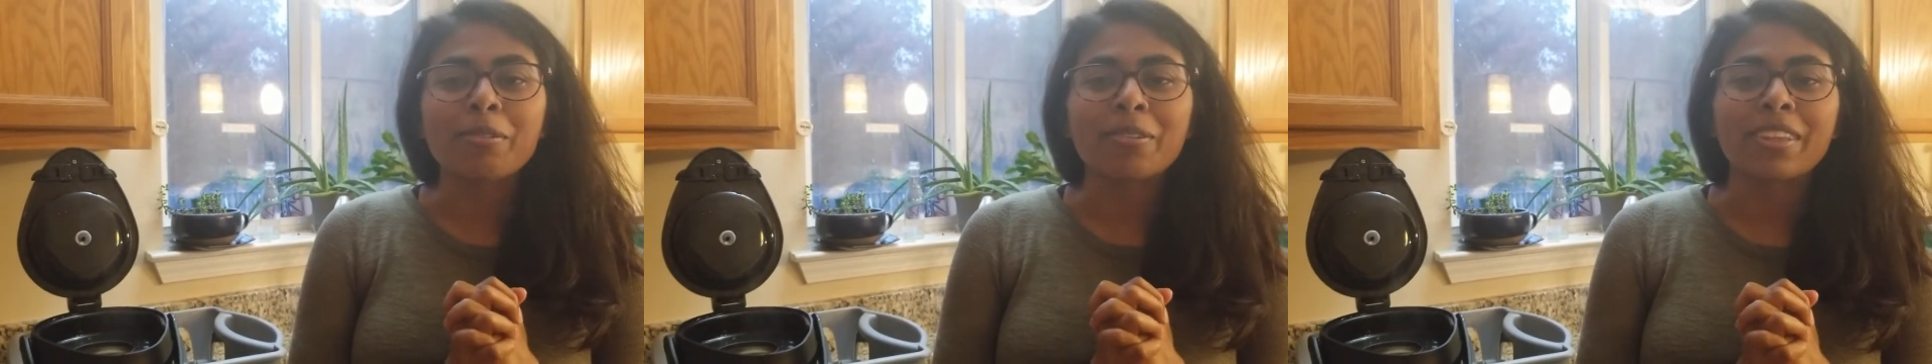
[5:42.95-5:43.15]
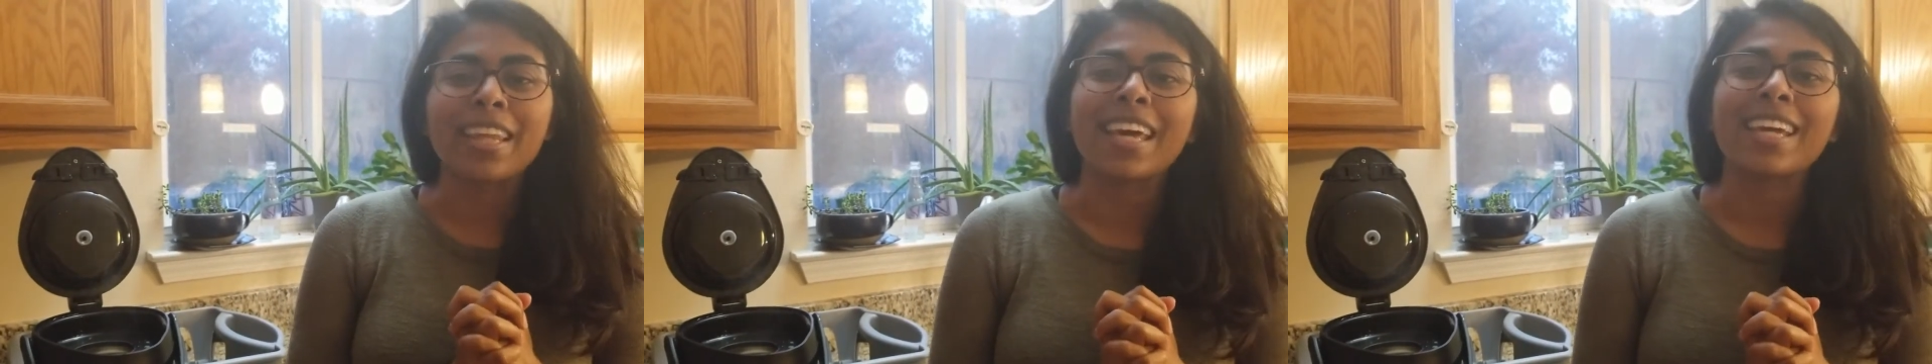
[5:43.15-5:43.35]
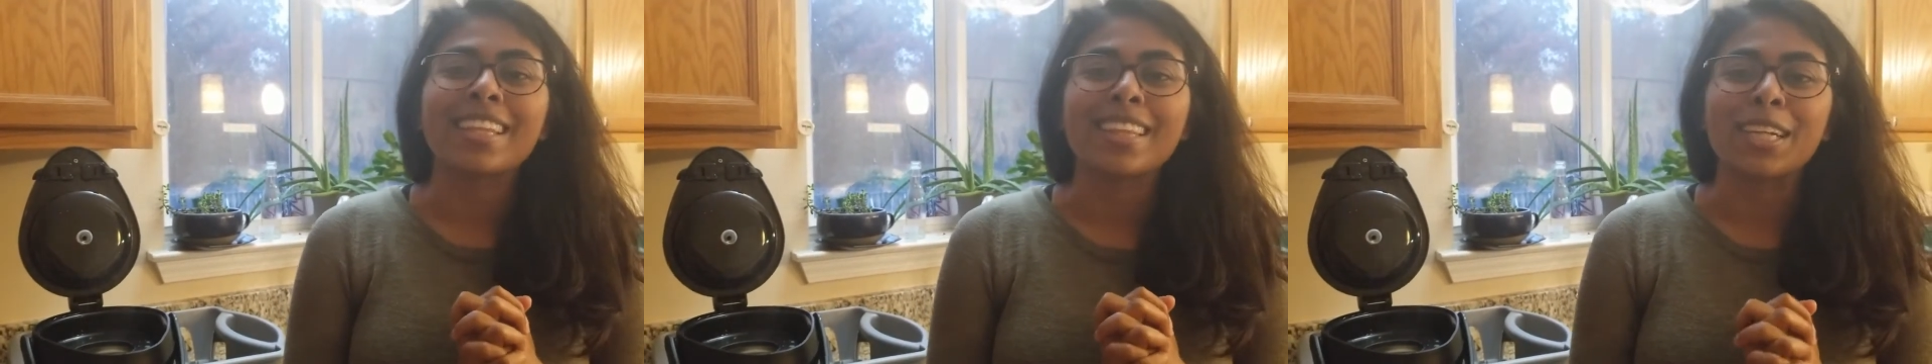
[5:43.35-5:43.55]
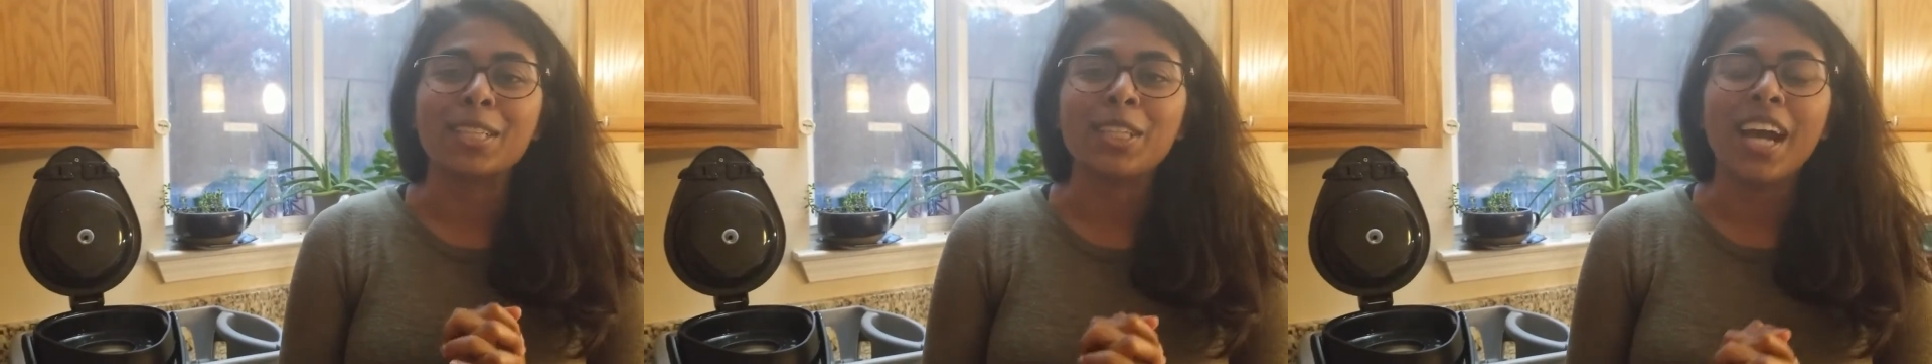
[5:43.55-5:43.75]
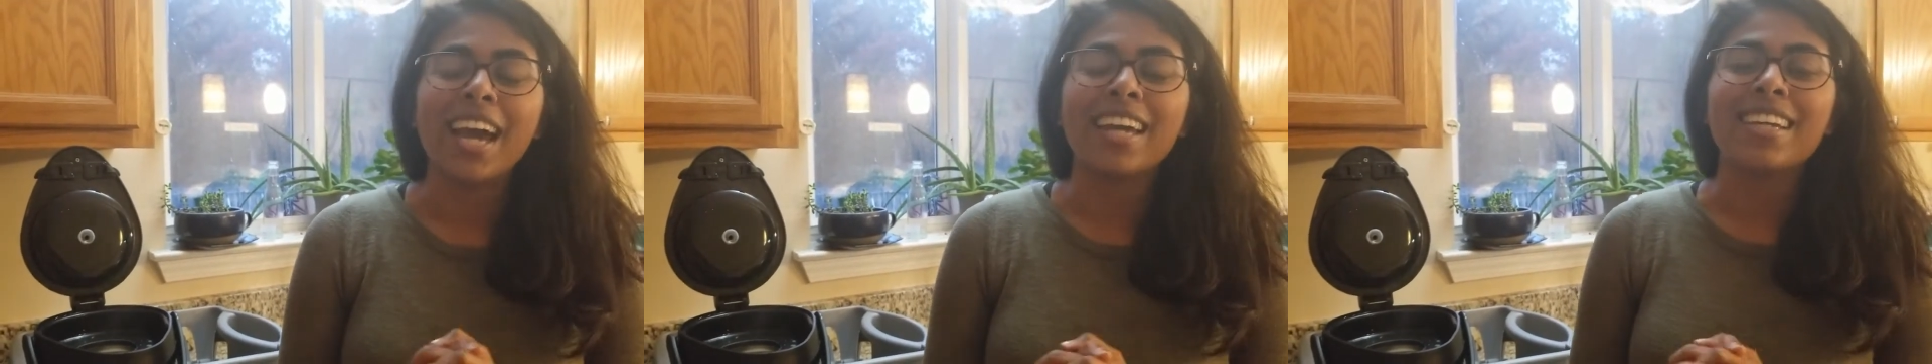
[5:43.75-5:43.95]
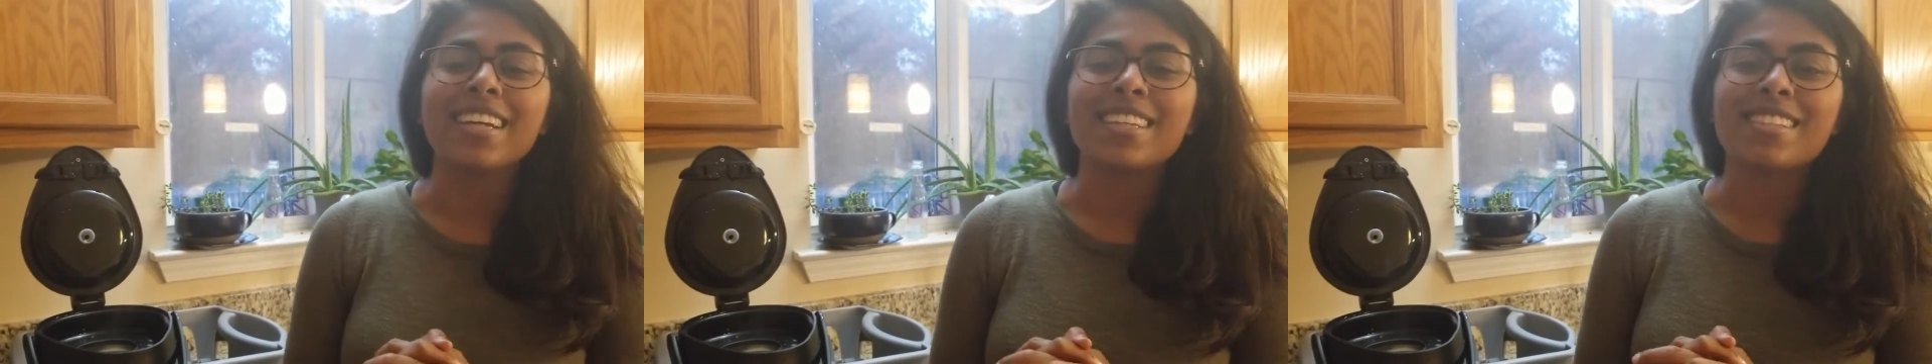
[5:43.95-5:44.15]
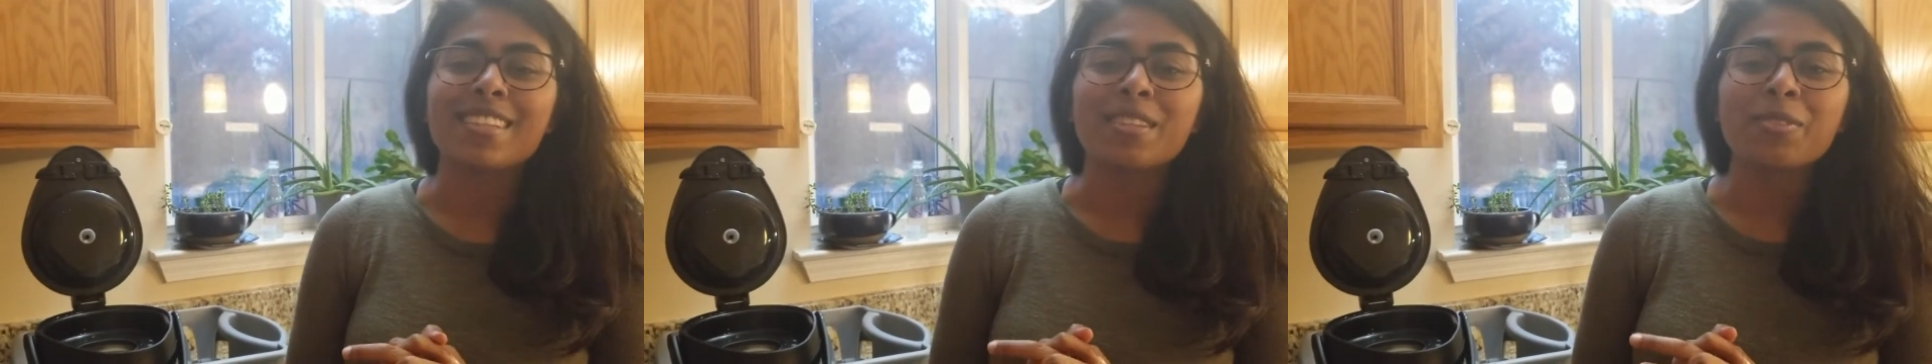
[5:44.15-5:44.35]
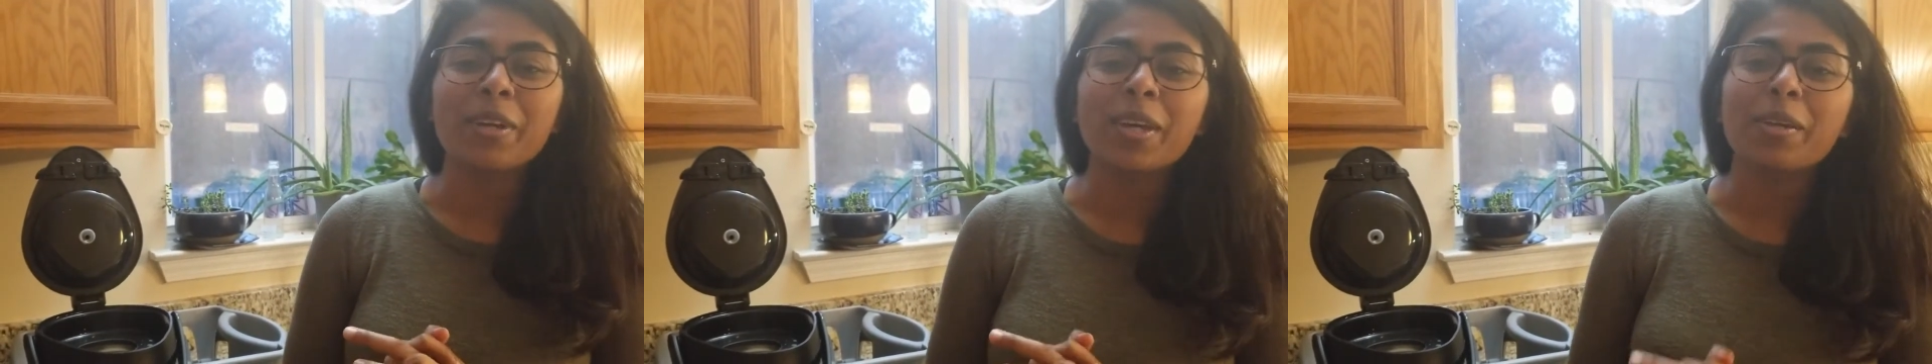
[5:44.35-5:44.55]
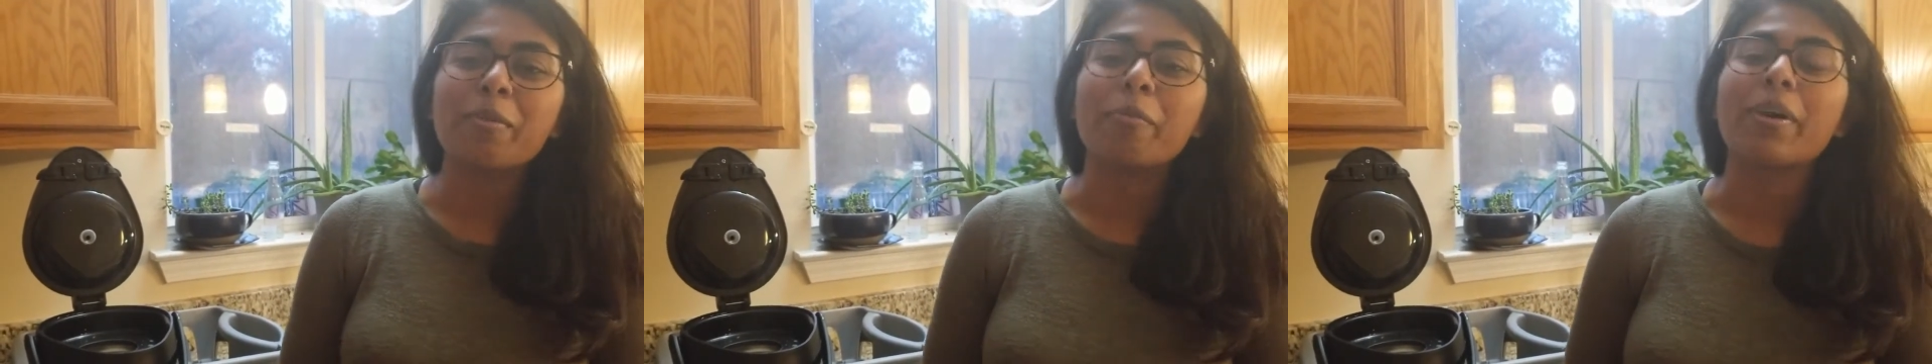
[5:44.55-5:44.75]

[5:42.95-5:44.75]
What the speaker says: would like their chai nice and sweet,